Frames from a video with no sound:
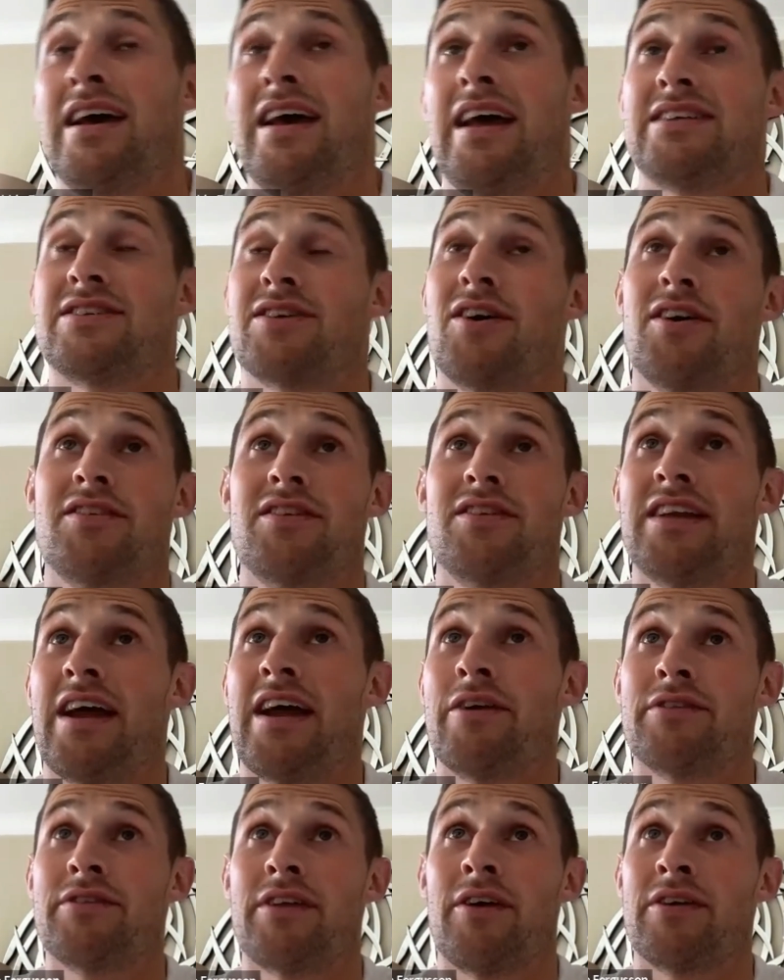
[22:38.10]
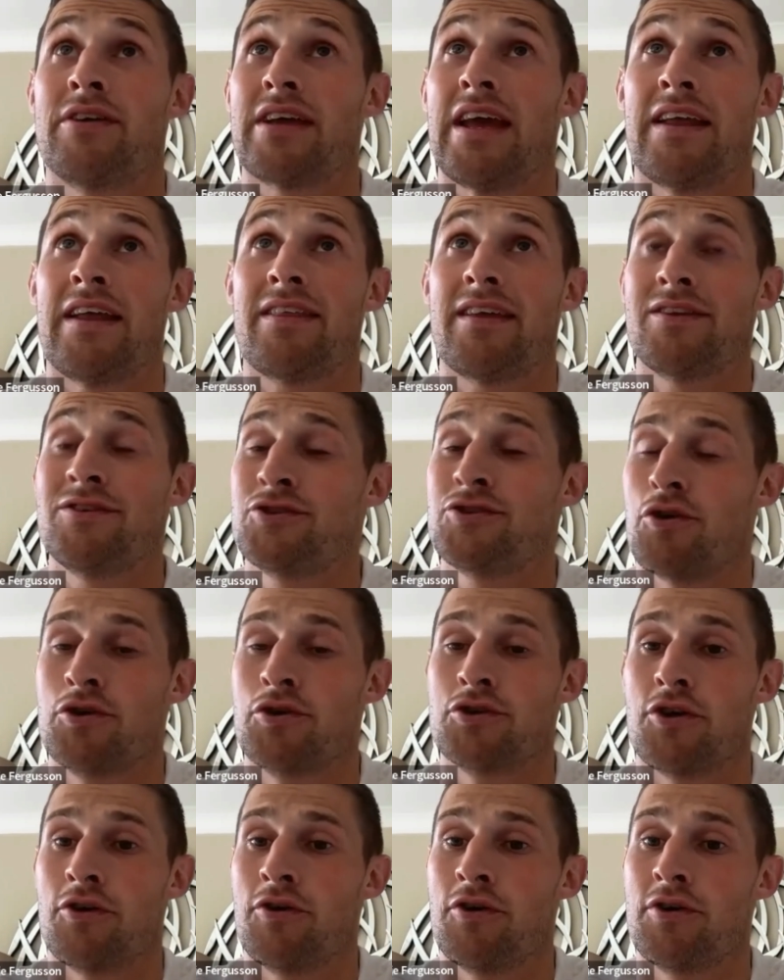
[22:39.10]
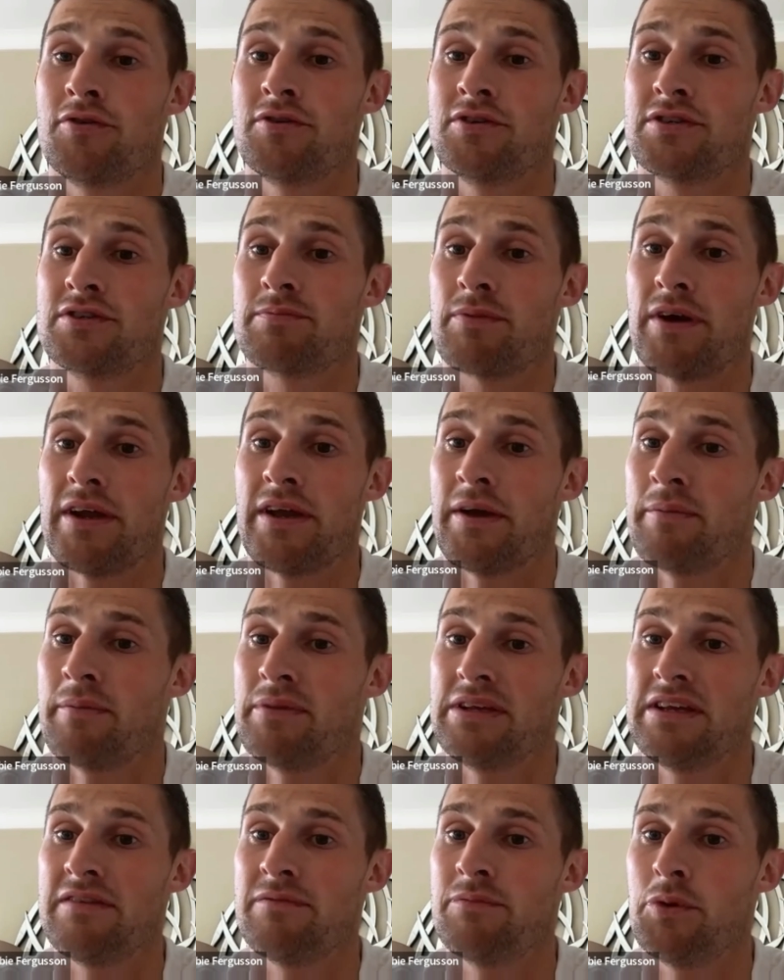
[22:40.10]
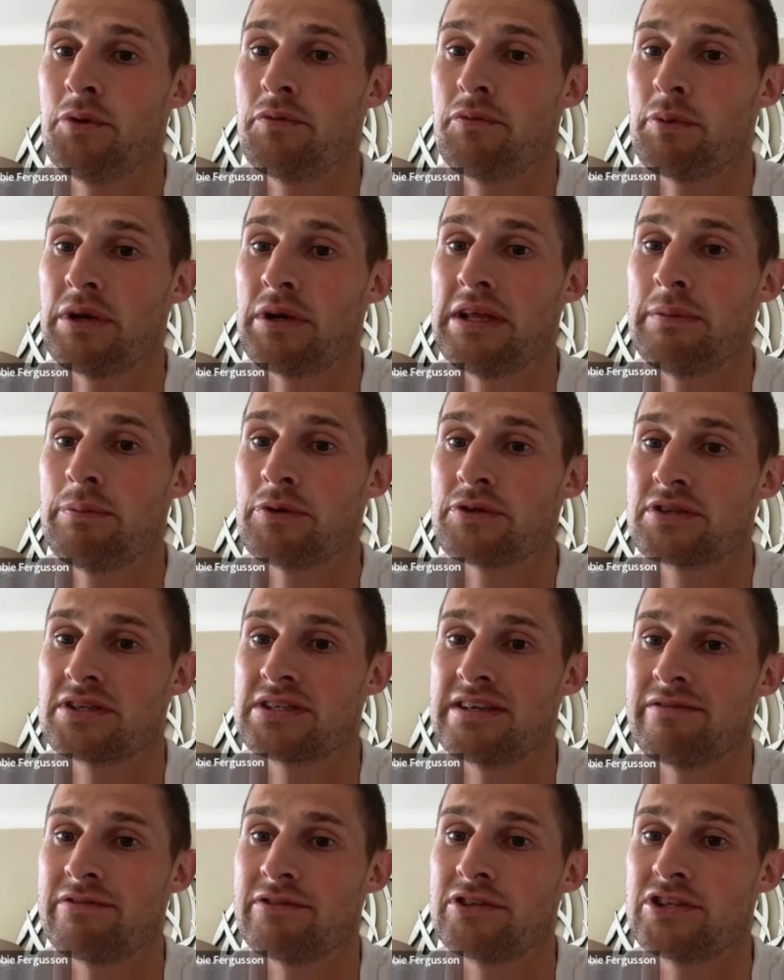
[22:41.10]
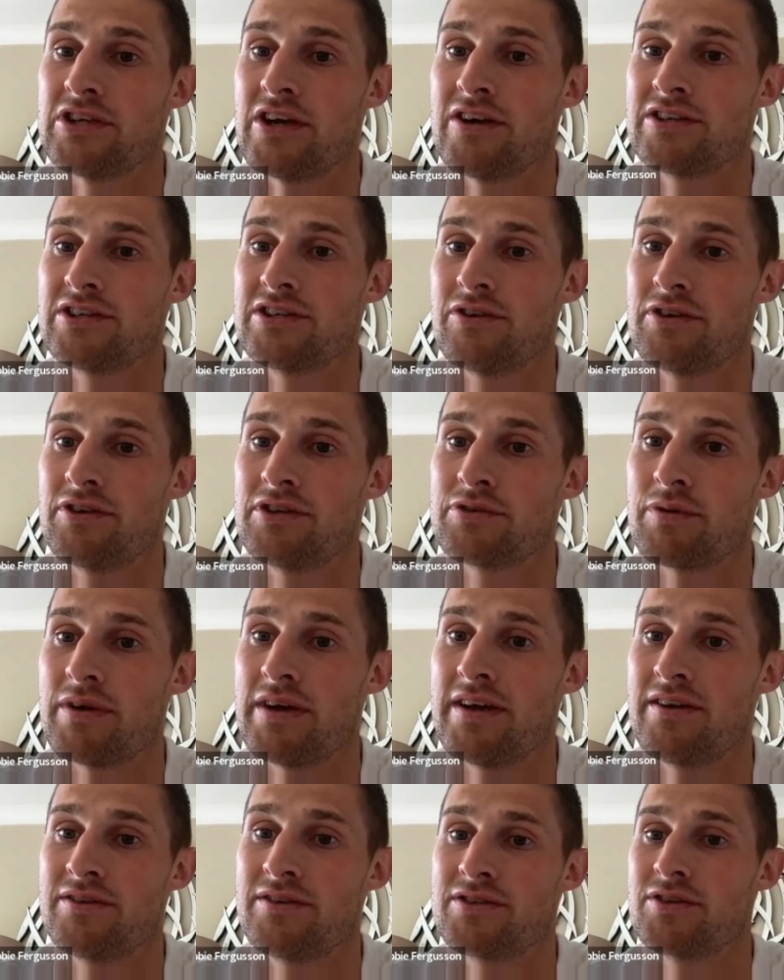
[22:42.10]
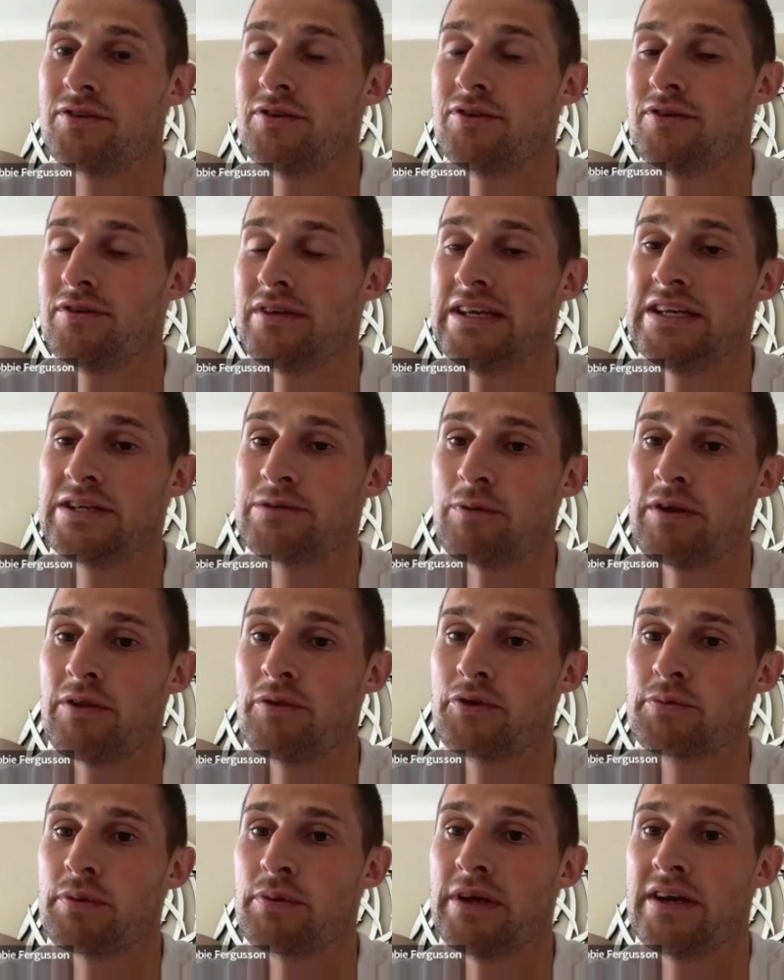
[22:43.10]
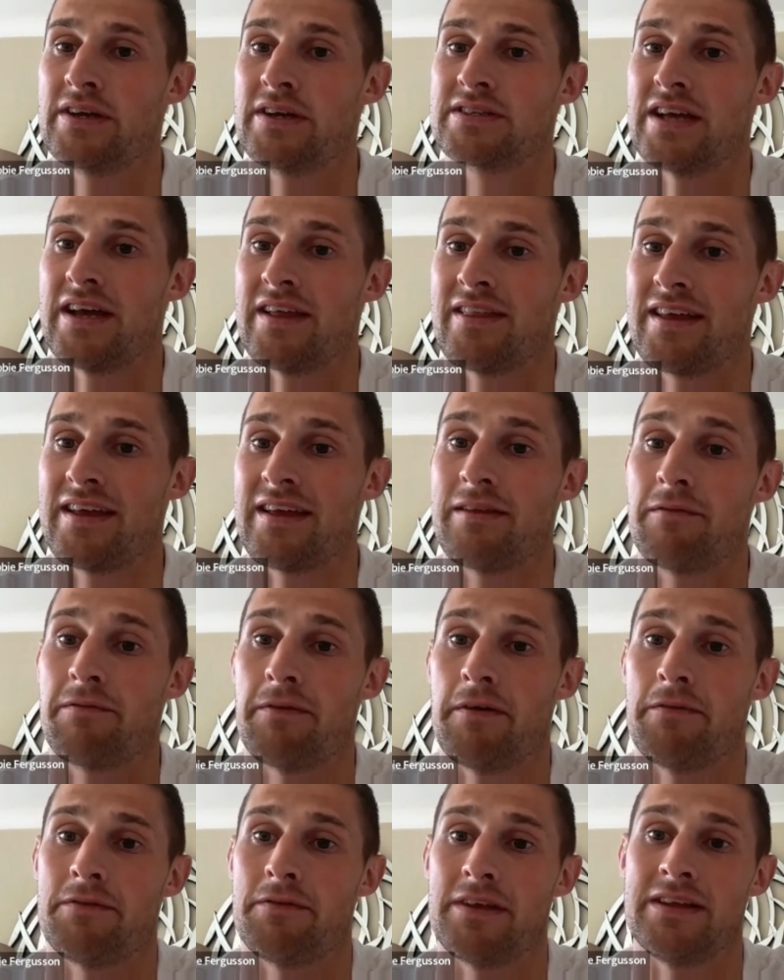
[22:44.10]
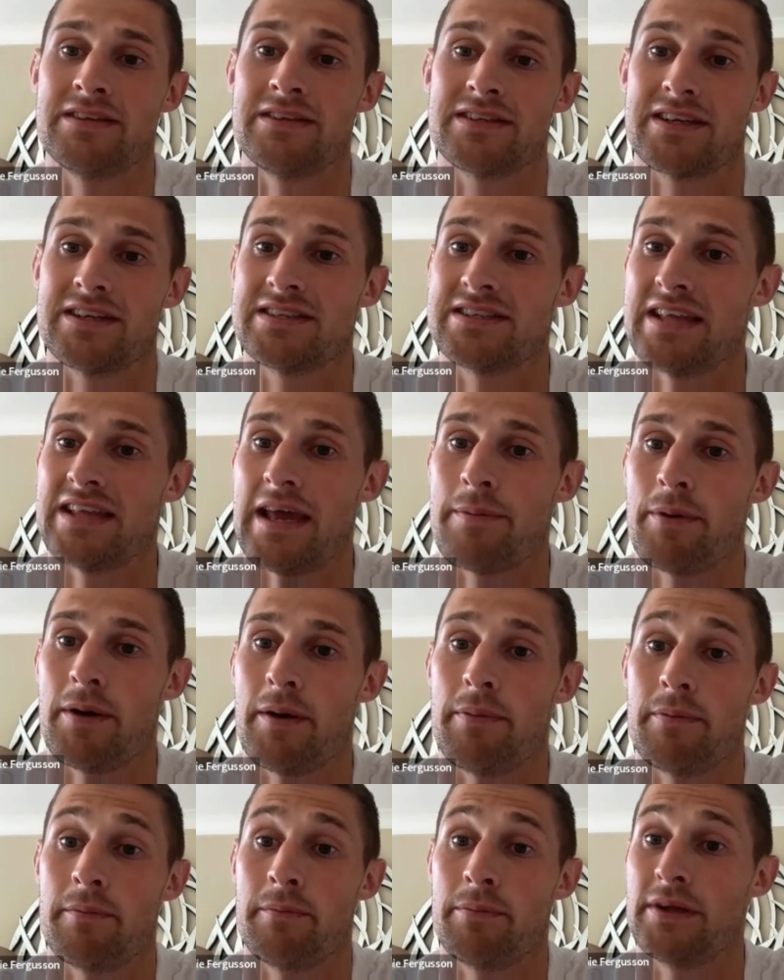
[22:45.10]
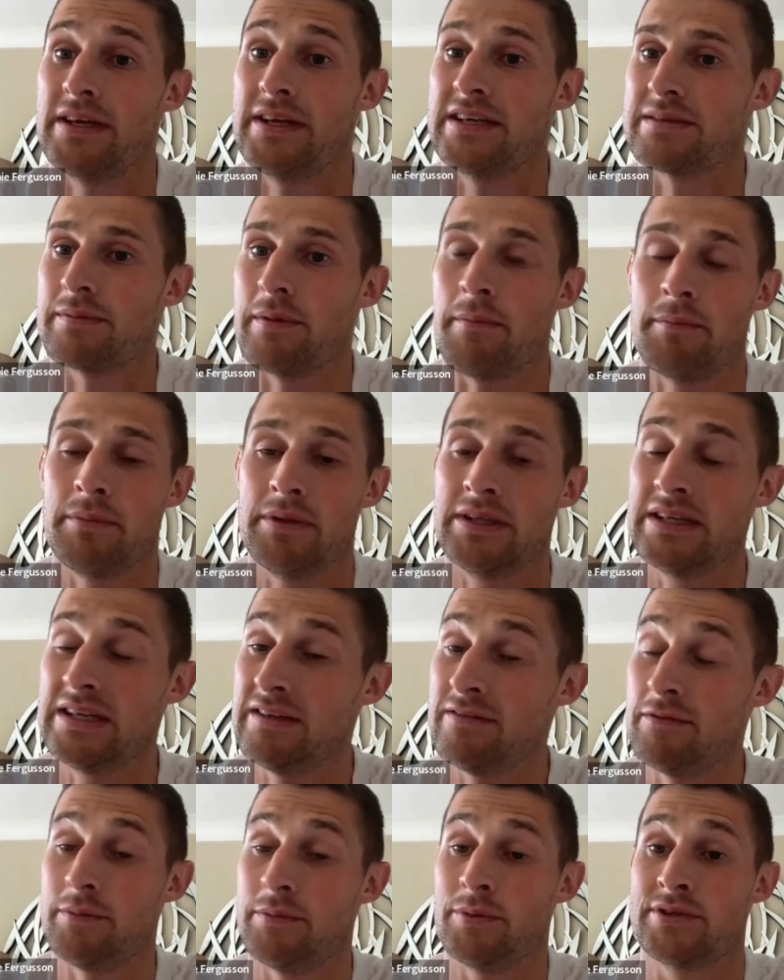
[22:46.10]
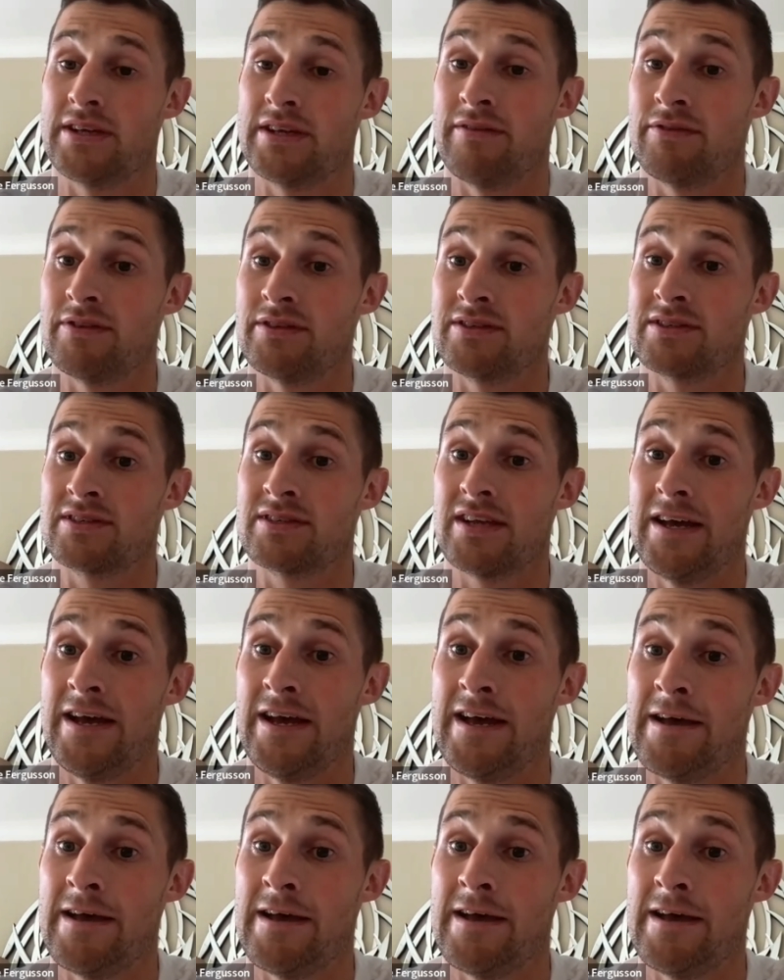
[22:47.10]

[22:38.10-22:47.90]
it's hard to narrow it down again. I think George Horne's pretty unbelievable when he puts a sevens jersey on as well. So he's one of those players that I think in 15s can step up and play some unbelievable sevens.